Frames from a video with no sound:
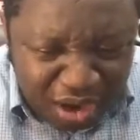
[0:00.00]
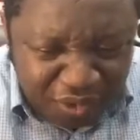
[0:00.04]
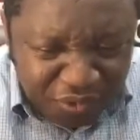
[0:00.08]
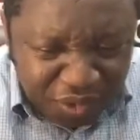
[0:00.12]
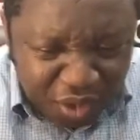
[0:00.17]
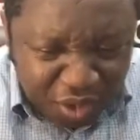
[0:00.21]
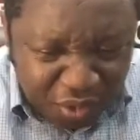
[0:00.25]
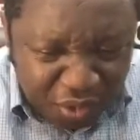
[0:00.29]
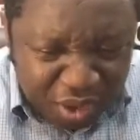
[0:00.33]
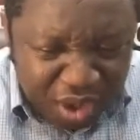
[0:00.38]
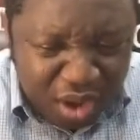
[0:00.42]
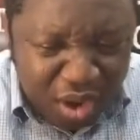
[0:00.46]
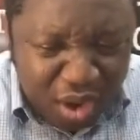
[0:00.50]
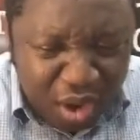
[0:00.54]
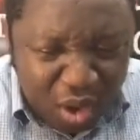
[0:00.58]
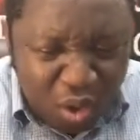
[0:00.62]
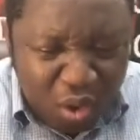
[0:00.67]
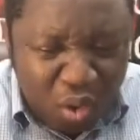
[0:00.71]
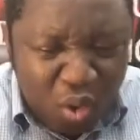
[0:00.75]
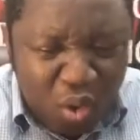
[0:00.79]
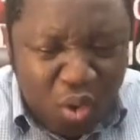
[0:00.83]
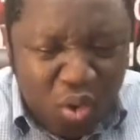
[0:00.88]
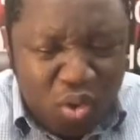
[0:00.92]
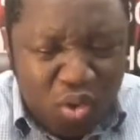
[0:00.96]
Lord, have your way.
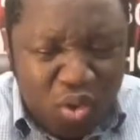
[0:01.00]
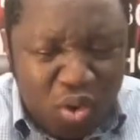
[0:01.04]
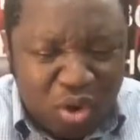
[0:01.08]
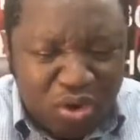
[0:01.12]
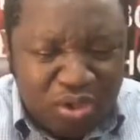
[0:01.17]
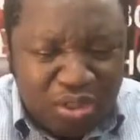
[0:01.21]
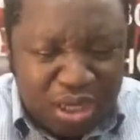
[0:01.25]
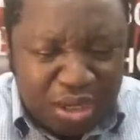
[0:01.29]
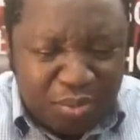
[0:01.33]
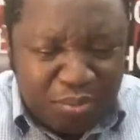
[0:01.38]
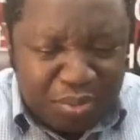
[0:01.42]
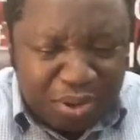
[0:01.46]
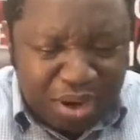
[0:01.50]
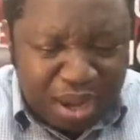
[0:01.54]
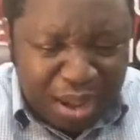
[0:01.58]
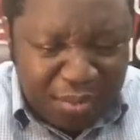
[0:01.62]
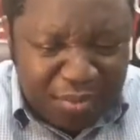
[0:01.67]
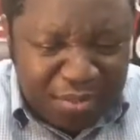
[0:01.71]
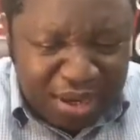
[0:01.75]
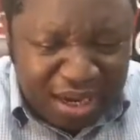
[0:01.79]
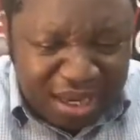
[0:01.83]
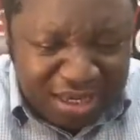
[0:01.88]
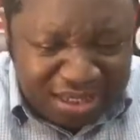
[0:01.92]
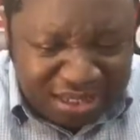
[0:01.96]
Oh Lord, take
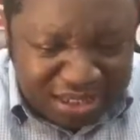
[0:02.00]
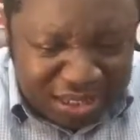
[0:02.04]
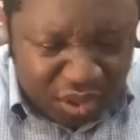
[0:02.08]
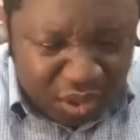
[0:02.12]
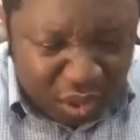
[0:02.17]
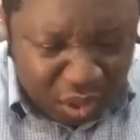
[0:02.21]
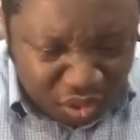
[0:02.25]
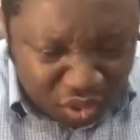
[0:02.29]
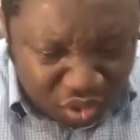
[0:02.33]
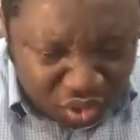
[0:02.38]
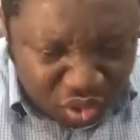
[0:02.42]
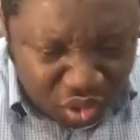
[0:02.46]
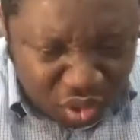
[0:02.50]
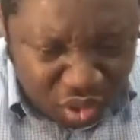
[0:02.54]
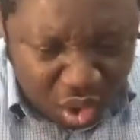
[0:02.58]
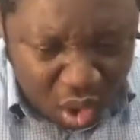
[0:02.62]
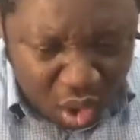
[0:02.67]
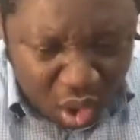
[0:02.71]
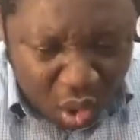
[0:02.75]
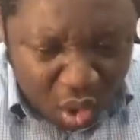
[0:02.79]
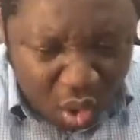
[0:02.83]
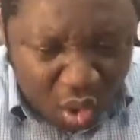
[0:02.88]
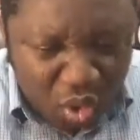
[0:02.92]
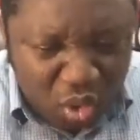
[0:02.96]
preeminence, take
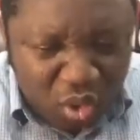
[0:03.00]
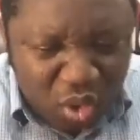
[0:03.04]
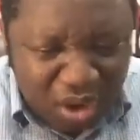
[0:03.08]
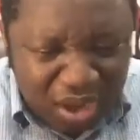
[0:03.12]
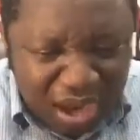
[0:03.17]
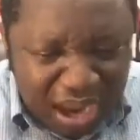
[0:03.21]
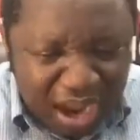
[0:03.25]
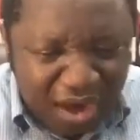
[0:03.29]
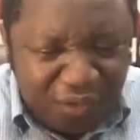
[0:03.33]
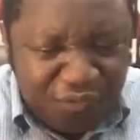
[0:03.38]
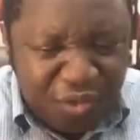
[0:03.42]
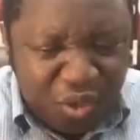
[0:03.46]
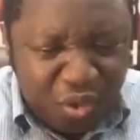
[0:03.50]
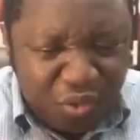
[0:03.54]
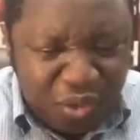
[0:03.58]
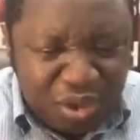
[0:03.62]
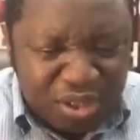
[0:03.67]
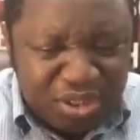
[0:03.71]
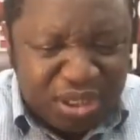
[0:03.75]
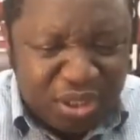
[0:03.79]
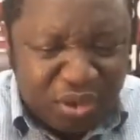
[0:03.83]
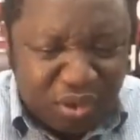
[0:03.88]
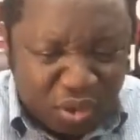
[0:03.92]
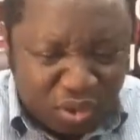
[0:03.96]
control. Oh Lord, have
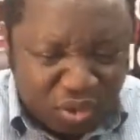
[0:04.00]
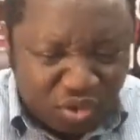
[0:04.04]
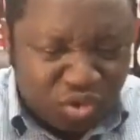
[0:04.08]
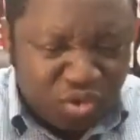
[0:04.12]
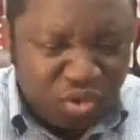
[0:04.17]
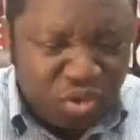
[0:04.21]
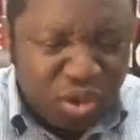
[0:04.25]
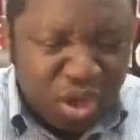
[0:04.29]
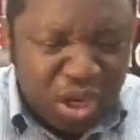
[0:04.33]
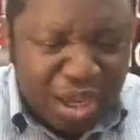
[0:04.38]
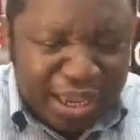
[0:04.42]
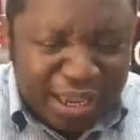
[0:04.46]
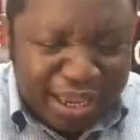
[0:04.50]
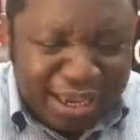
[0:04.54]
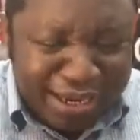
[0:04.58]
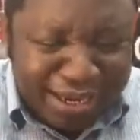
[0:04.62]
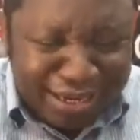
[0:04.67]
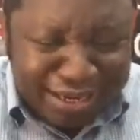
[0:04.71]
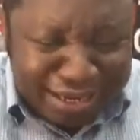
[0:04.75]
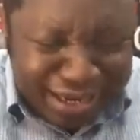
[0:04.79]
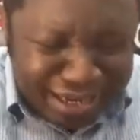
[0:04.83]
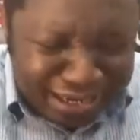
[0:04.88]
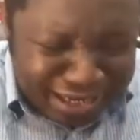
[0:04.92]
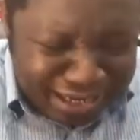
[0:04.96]
your way, take control.
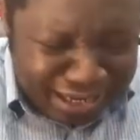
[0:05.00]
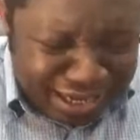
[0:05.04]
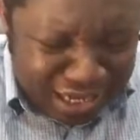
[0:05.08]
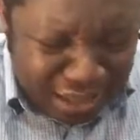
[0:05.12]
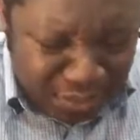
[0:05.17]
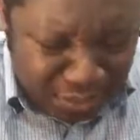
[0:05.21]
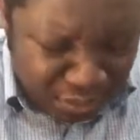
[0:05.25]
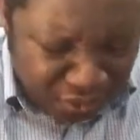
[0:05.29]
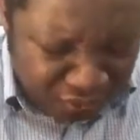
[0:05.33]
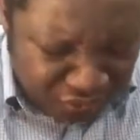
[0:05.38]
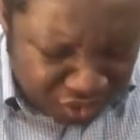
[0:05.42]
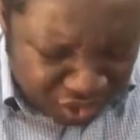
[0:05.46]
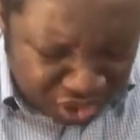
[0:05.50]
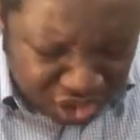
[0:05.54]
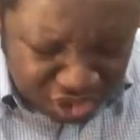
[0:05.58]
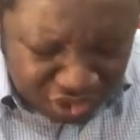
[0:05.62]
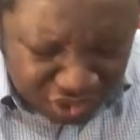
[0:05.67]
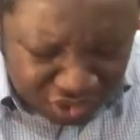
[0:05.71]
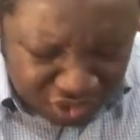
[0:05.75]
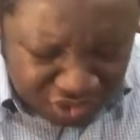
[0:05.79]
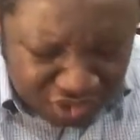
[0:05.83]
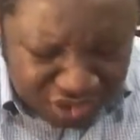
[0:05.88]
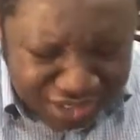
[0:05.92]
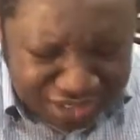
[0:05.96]
In the name of
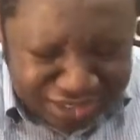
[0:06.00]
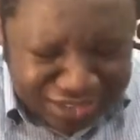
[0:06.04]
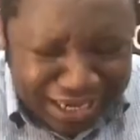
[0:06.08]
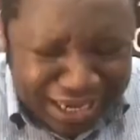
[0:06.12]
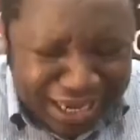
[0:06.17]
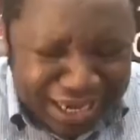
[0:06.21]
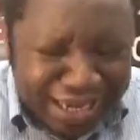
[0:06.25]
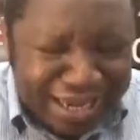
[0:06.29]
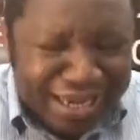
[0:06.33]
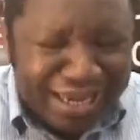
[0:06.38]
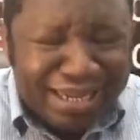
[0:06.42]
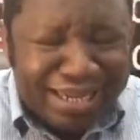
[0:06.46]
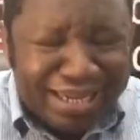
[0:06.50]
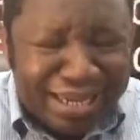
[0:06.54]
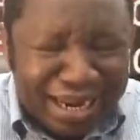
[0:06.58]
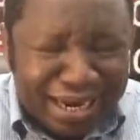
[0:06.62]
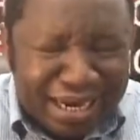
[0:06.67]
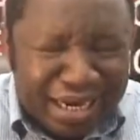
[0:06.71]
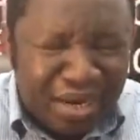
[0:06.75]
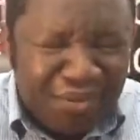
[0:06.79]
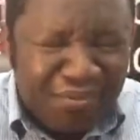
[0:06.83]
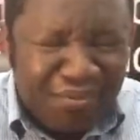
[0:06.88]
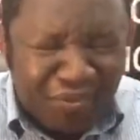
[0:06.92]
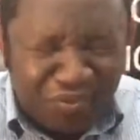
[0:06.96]
Jesus Christ.
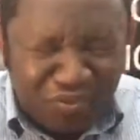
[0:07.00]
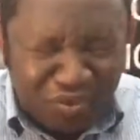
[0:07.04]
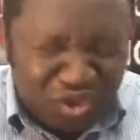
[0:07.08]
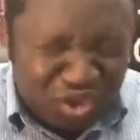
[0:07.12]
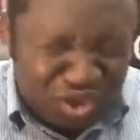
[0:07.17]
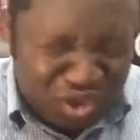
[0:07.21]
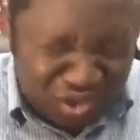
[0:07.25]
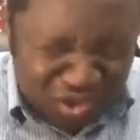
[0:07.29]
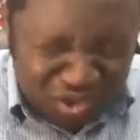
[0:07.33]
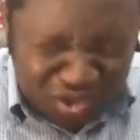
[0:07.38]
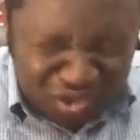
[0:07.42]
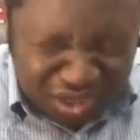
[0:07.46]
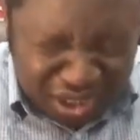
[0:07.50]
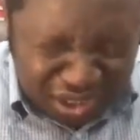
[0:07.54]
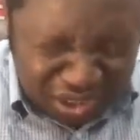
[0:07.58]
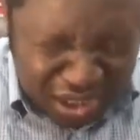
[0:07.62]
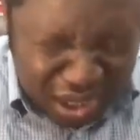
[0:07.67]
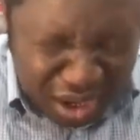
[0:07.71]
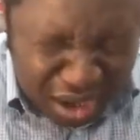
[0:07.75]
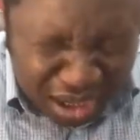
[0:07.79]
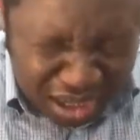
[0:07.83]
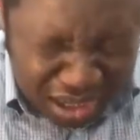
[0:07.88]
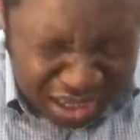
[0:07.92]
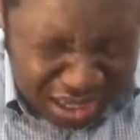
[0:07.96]
In the name of Jesus
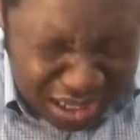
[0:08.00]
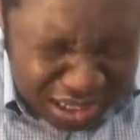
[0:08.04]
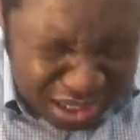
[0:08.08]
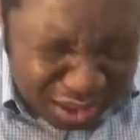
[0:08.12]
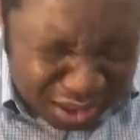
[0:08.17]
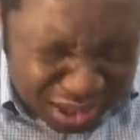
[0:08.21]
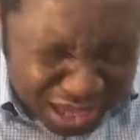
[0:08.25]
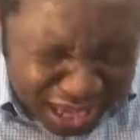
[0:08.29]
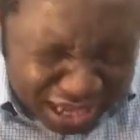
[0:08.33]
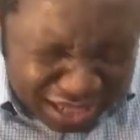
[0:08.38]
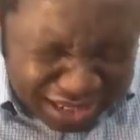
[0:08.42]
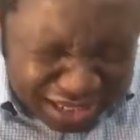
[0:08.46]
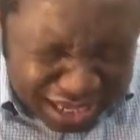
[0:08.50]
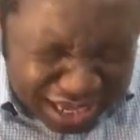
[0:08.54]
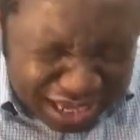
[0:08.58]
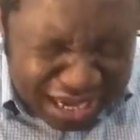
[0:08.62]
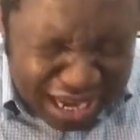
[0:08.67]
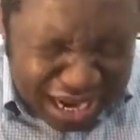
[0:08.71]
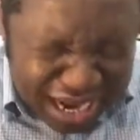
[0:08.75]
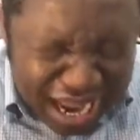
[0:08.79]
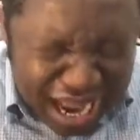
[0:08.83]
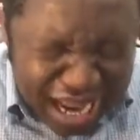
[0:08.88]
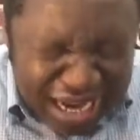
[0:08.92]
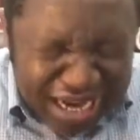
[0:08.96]
Christ. Liga
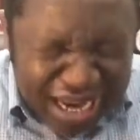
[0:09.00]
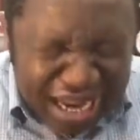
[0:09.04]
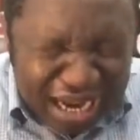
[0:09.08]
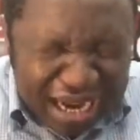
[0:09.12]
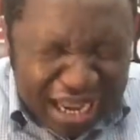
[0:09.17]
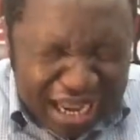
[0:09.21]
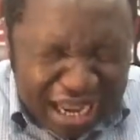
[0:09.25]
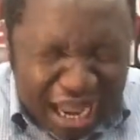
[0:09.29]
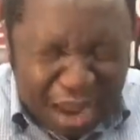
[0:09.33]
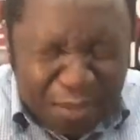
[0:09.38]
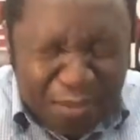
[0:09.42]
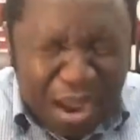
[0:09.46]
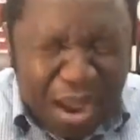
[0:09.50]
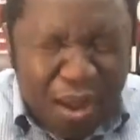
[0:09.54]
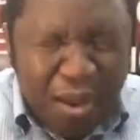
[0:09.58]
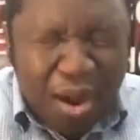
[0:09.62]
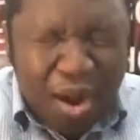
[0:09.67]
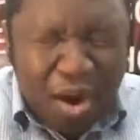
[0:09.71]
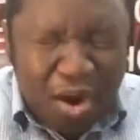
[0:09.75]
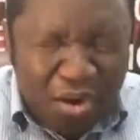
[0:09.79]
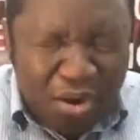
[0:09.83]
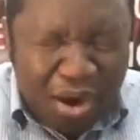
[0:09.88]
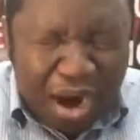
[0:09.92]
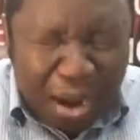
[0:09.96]
dala gadala
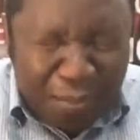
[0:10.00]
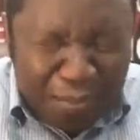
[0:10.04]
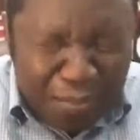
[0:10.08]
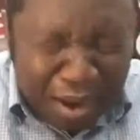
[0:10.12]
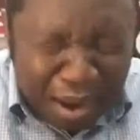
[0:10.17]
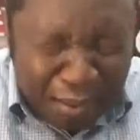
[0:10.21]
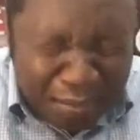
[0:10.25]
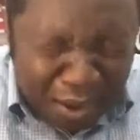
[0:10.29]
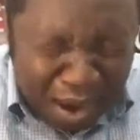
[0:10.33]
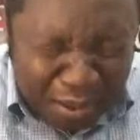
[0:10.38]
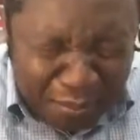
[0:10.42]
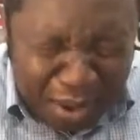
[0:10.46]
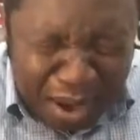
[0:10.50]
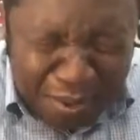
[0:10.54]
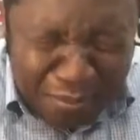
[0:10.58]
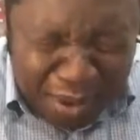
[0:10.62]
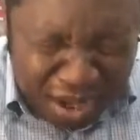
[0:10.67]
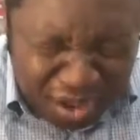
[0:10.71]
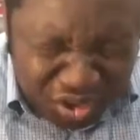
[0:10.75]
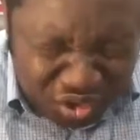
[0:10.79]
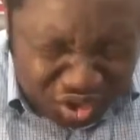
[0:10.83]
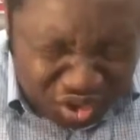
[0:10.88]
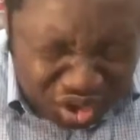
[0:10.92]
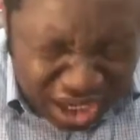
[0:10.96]
gaba. Rabba
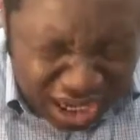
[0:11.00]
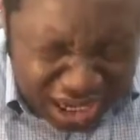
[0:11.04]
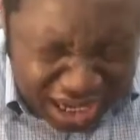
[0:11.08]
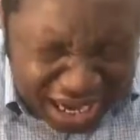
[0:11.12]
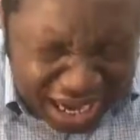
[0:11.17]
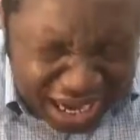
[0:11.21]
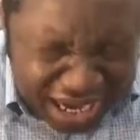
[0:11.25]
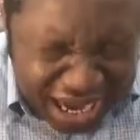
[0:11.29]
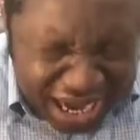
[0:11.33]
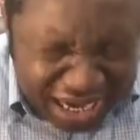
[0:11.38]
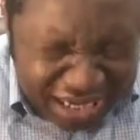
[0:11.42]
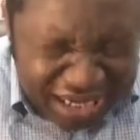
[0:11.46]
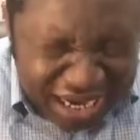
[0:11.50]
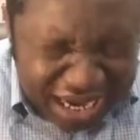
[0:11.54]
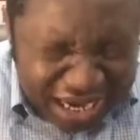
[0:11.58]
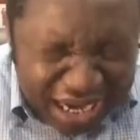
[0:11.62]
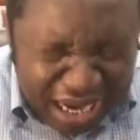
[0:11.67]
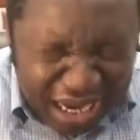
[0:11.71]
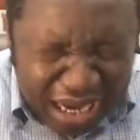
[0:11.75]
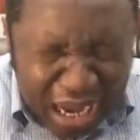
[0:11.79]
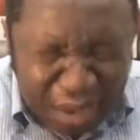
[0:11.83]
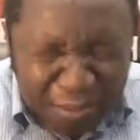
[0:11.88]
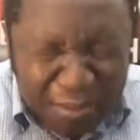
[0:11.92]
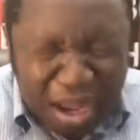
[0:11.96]
baba ba jaga
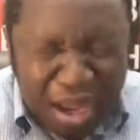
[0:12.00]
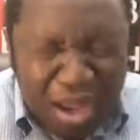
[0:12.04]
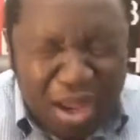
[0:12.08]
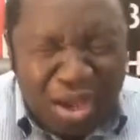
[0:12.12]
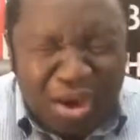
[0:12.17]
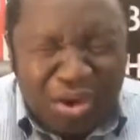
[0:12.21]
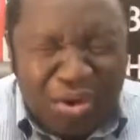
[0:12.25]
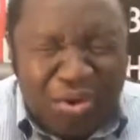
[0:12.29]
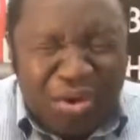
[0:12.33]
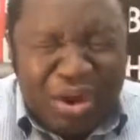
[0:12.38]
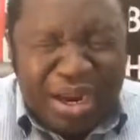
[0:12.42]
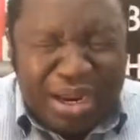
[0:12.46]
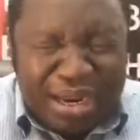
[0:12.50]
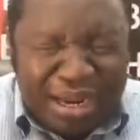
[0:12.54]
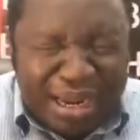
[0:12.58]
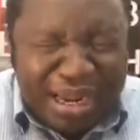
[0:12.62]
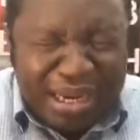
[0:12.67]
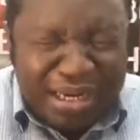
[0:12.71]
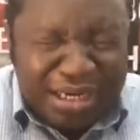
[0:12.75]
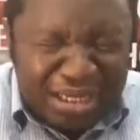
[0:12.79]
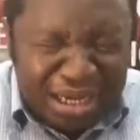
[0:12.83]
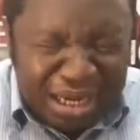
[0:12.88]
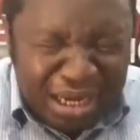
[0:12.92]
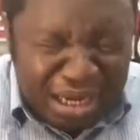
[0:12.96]
gadala gaba.
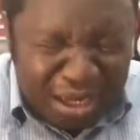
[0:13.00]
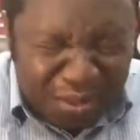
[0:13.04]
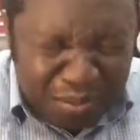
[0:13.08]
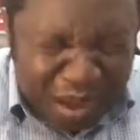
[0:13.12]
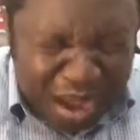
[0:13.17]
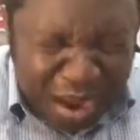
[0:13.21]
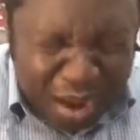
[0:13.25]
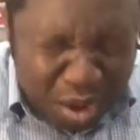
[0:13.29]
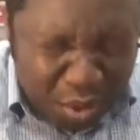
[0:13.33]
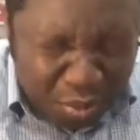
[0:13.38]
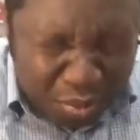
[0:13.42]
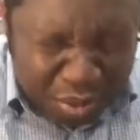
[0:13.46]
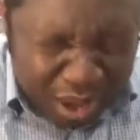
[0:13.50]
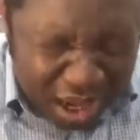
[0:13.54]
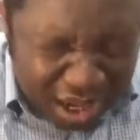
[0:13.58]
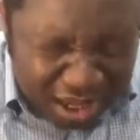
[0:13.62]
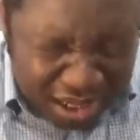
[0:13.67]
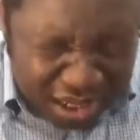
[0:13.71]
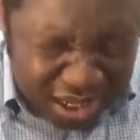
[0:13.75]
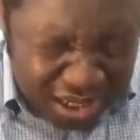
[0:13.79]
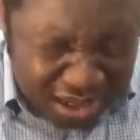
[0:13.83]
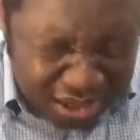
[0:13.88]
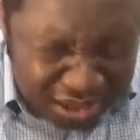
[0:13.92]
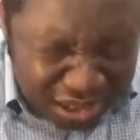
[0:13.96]
Reke telima
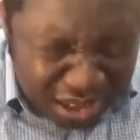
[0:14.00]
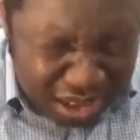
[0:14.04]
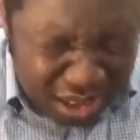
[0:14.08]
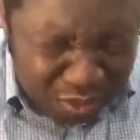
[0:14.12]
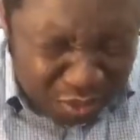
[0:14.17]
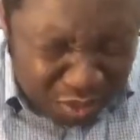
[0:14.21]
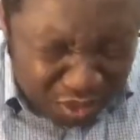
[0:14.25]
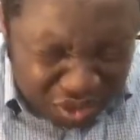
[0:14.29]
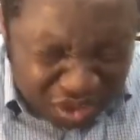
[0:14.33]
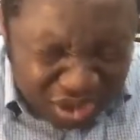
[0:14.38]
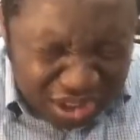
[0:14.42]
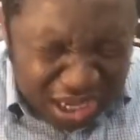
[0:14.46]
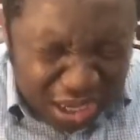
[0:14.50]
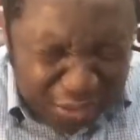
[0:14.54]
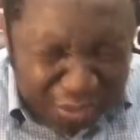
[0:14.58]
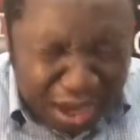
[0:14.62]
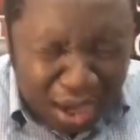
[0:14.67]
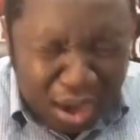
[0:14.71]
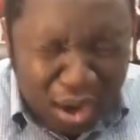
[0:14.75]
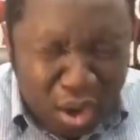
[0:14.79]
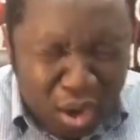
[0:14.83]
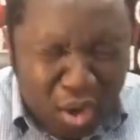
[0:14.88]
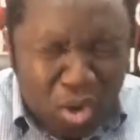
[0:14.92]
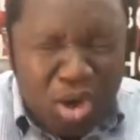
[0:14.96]
uprake
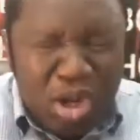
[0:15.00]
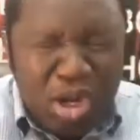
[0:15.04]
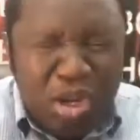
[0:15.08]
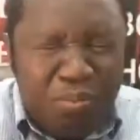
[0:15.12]
telimosikaba.